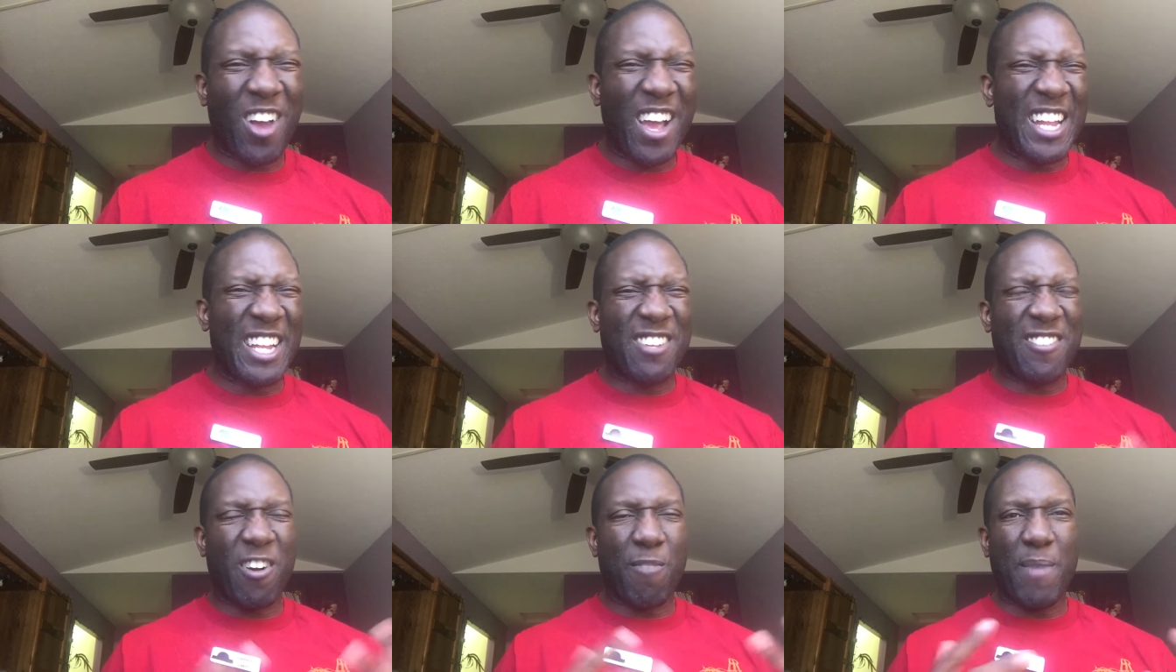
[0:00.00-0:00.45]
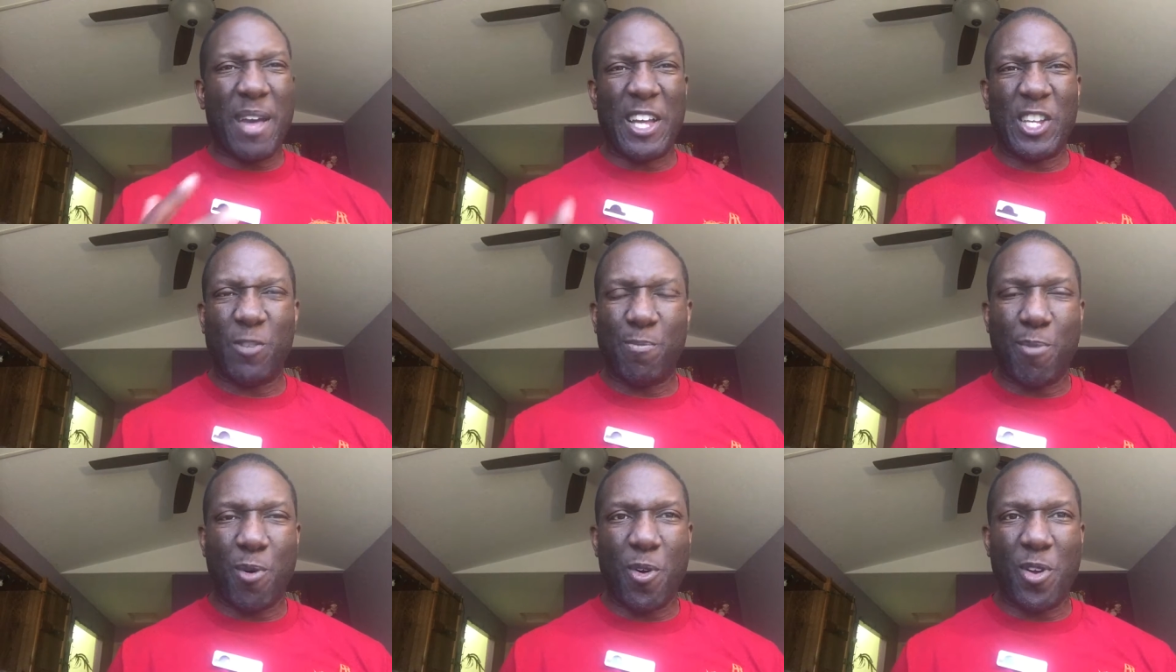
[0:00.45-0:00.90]
trying to share
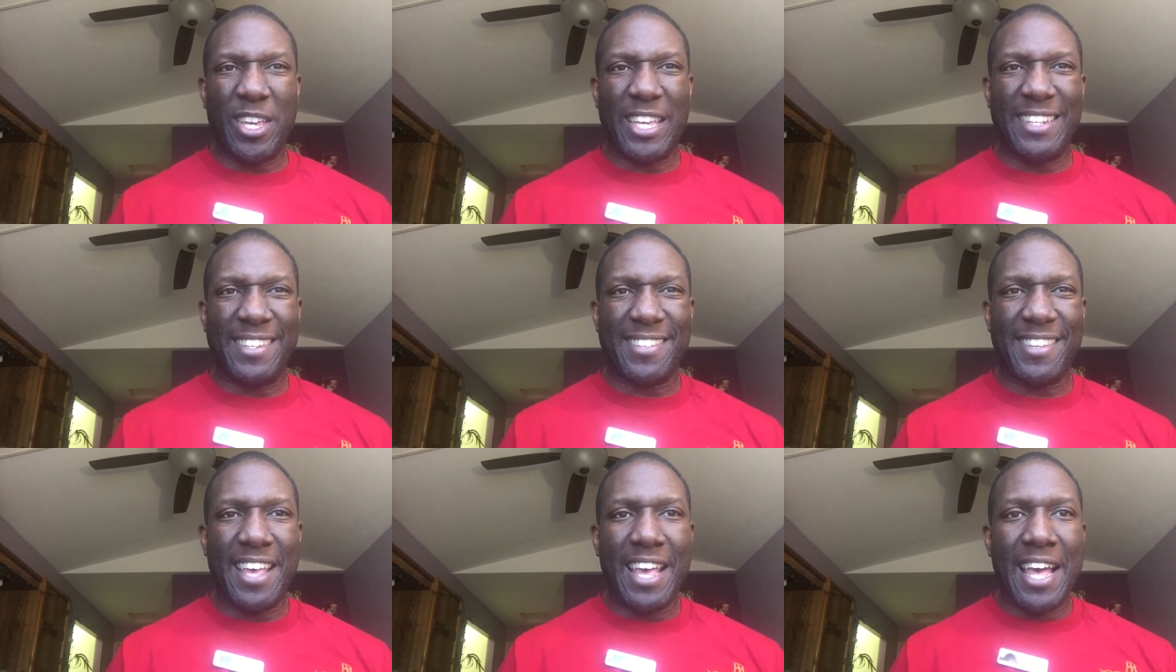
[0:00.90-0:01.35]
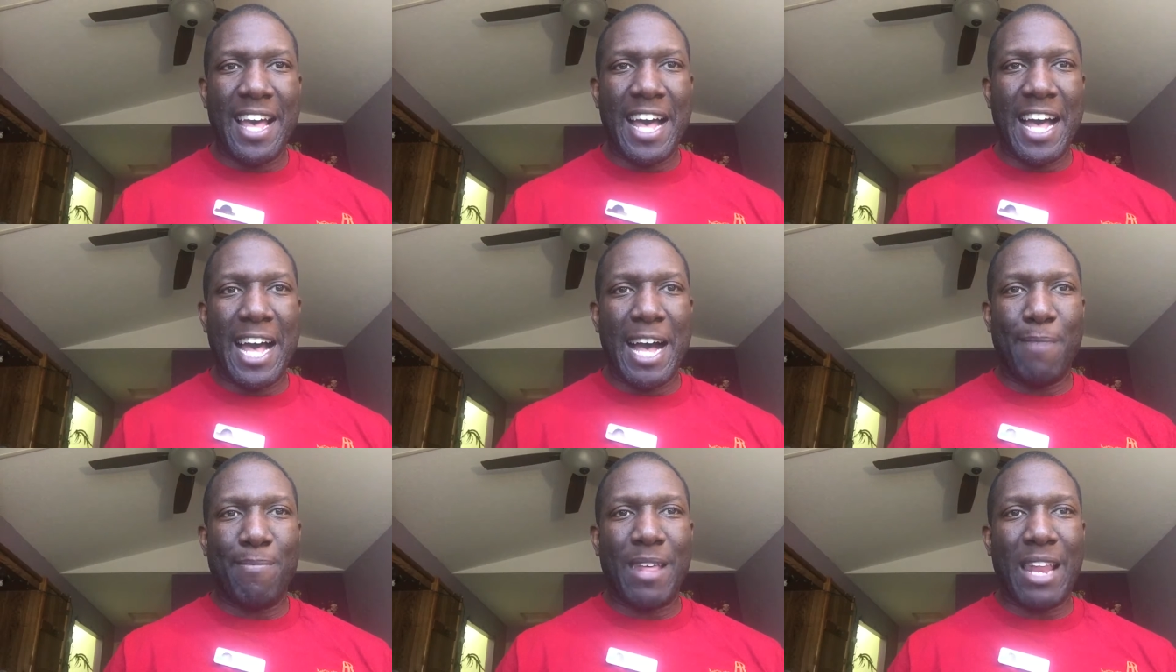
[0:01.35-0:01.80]
my experience
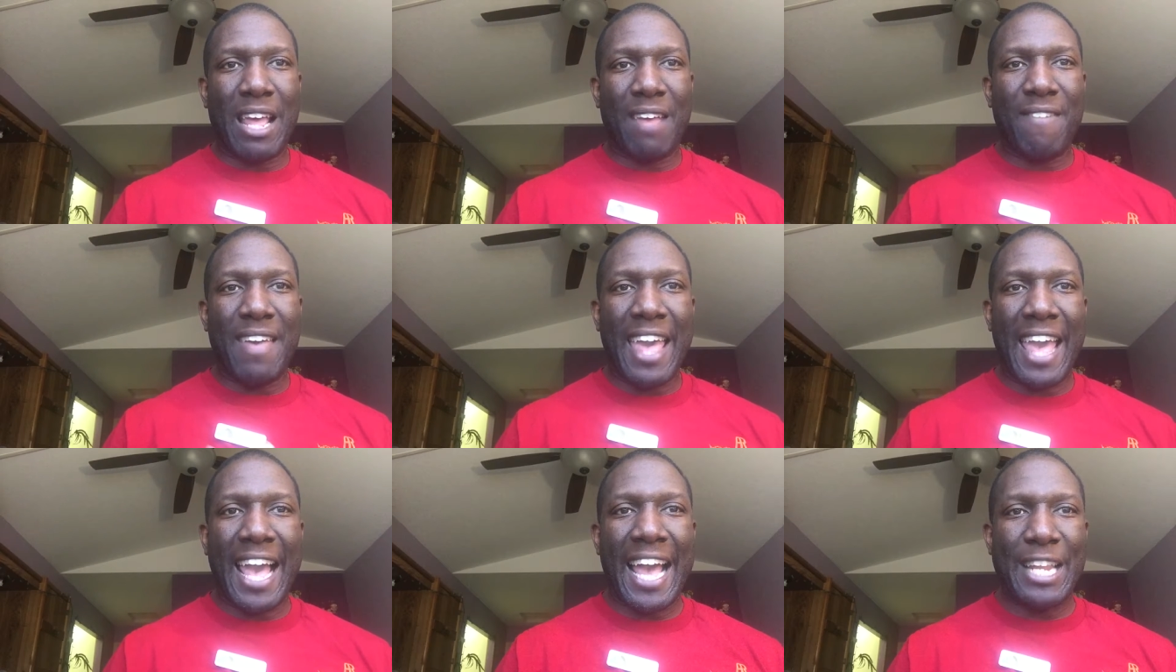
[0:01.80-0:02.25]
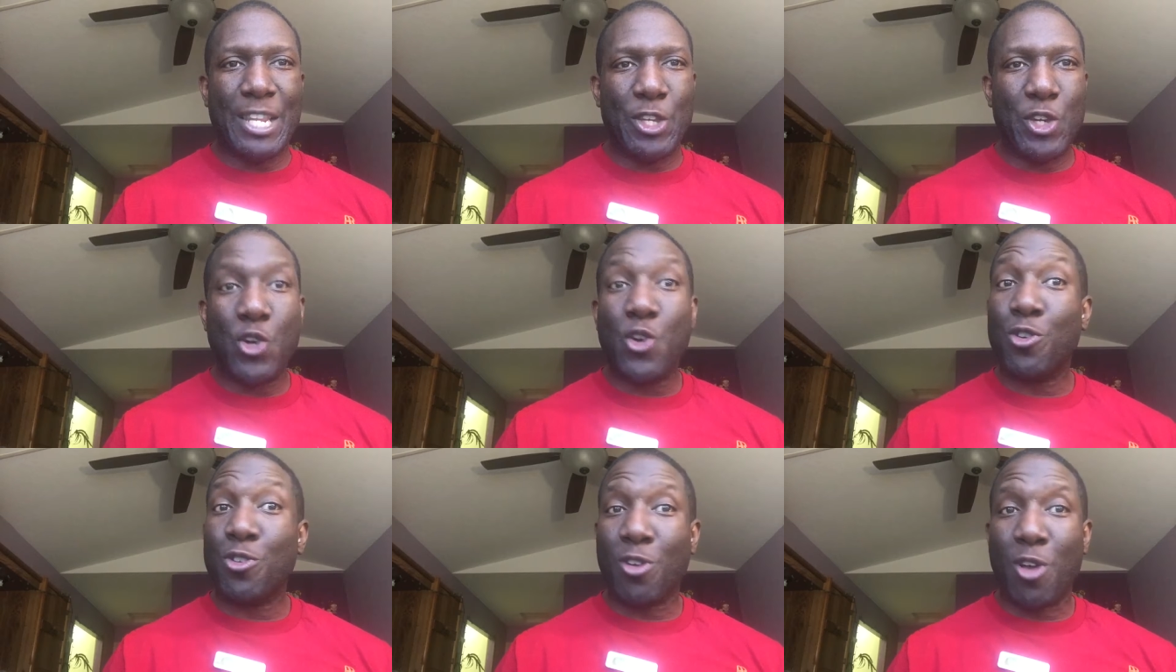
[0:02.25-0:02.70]
that I've had
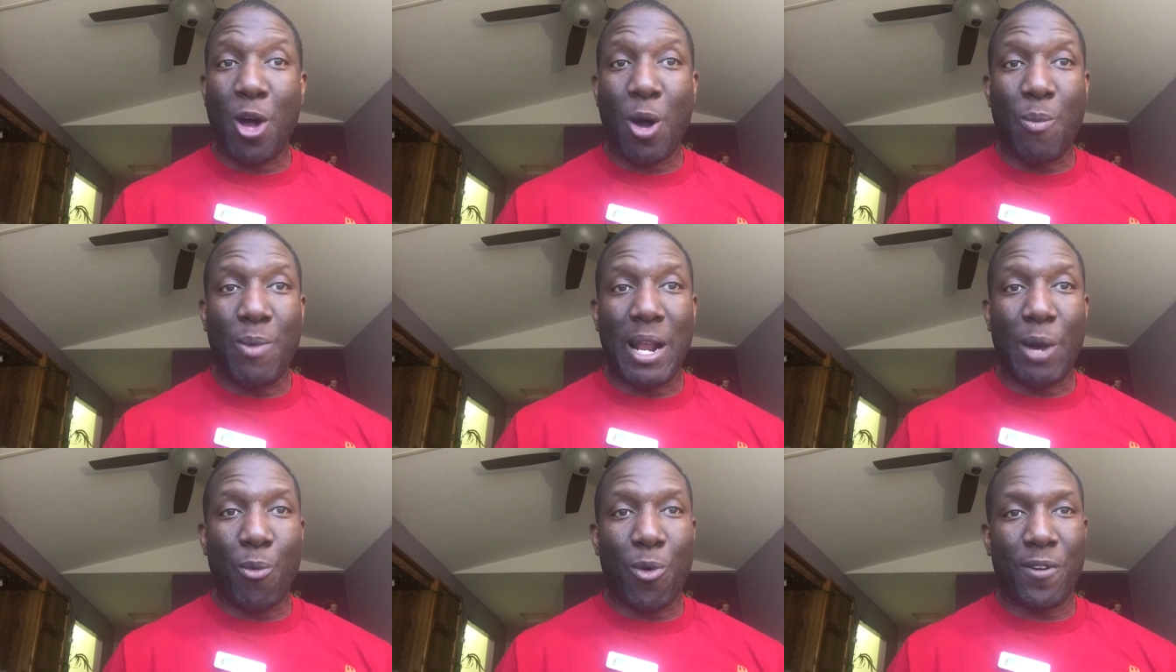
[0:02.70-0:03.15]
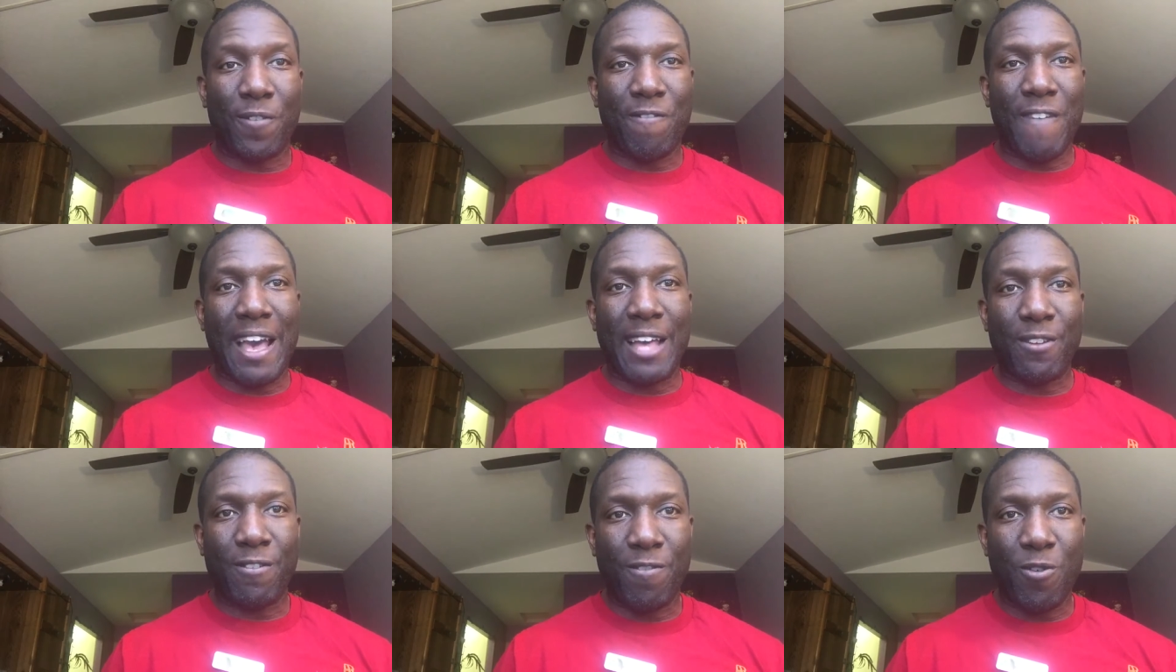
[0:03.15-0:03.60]
years ago when I worked
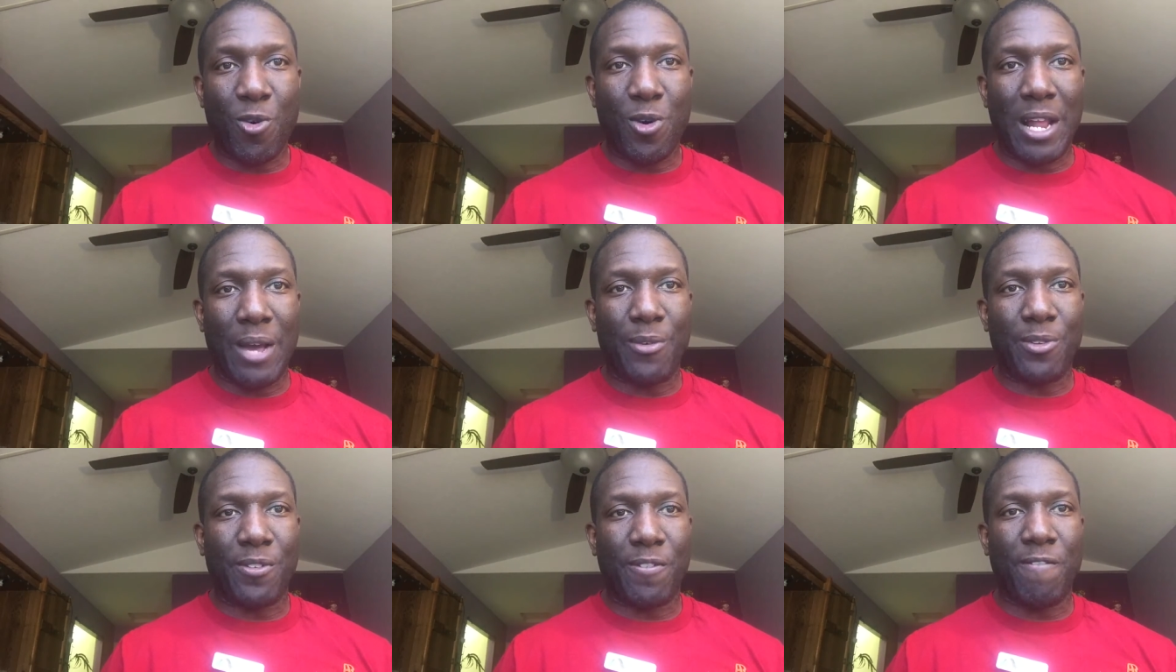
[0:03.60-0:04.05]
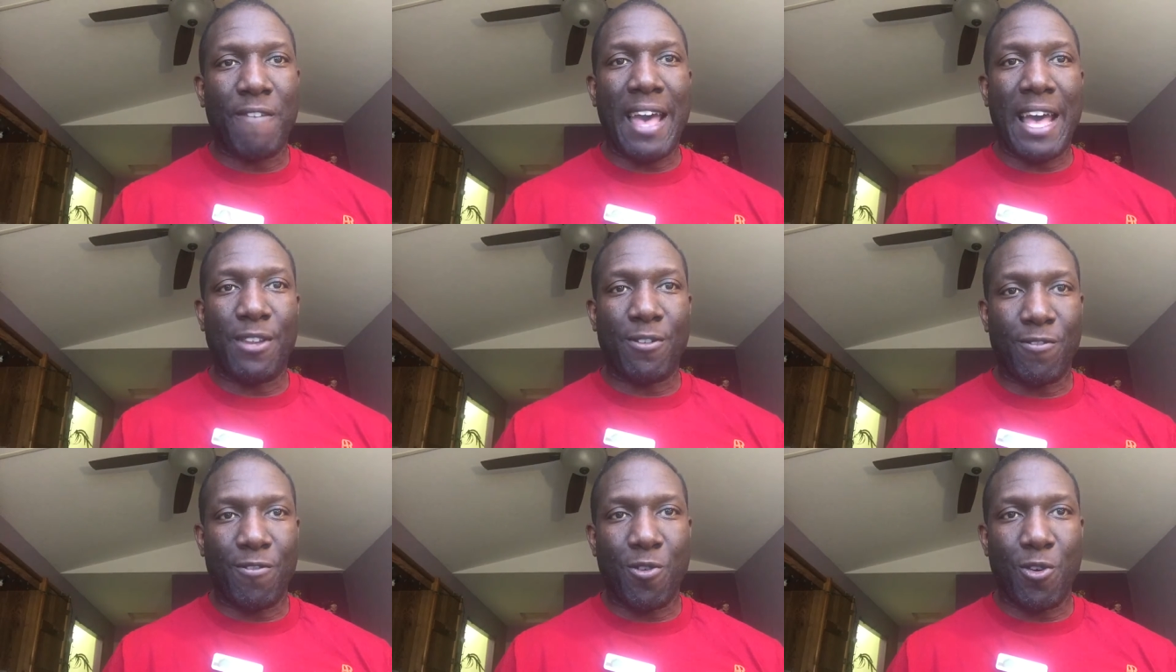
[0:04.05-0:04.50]
fast food. I was a
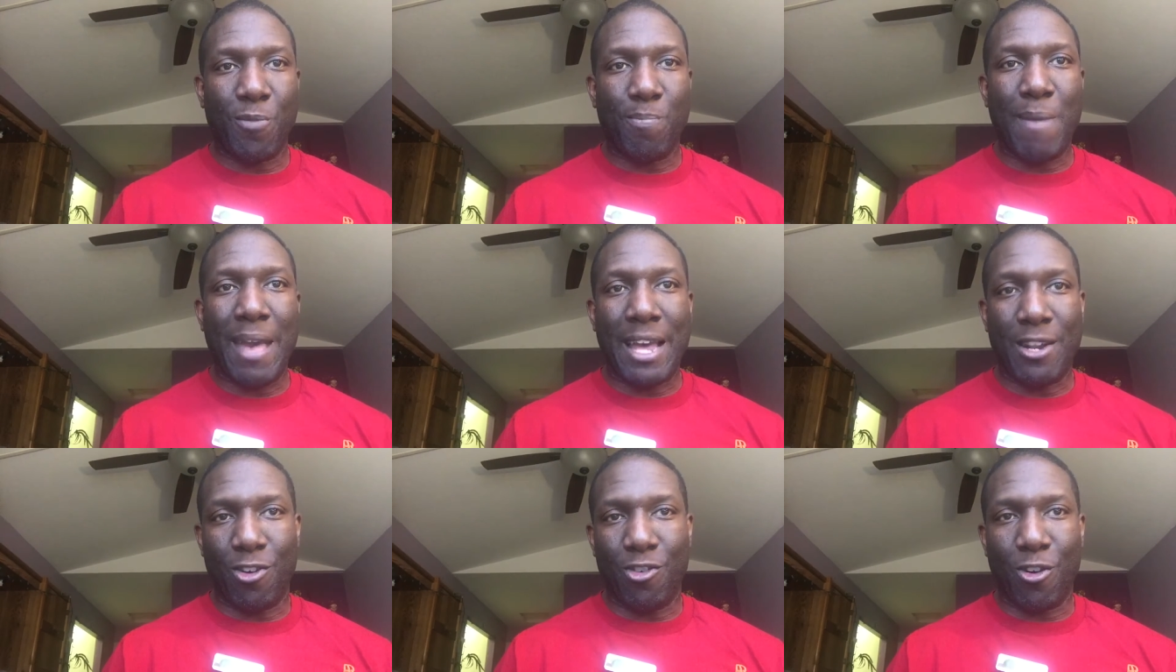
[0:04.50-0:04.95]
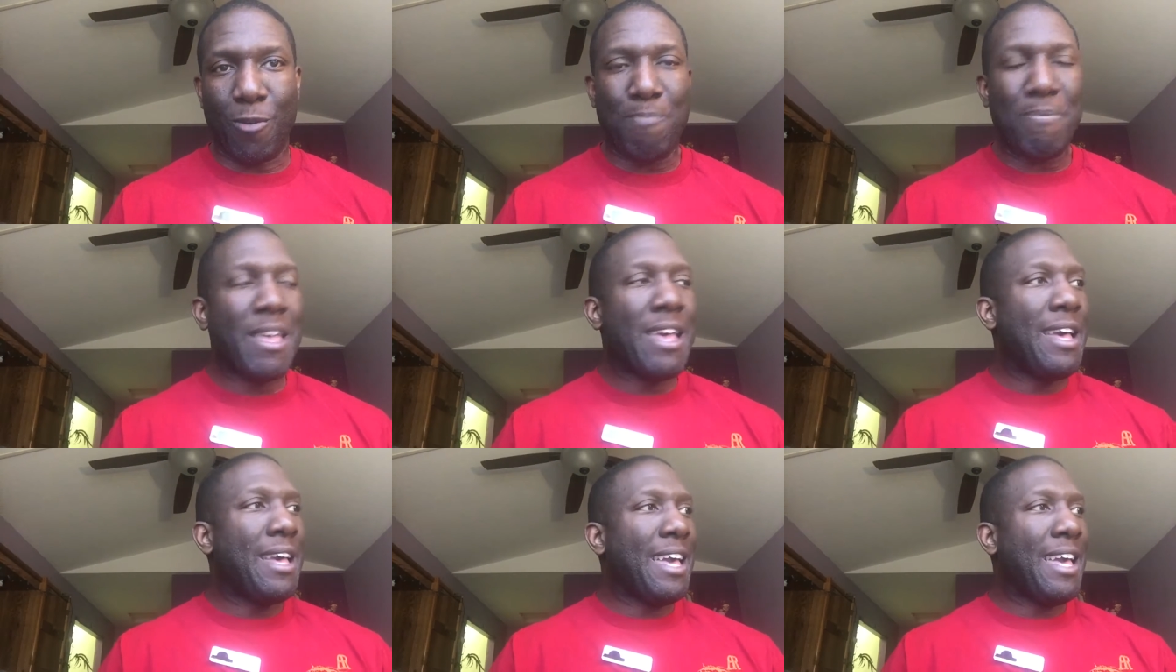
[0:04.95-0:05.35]
fast food manager.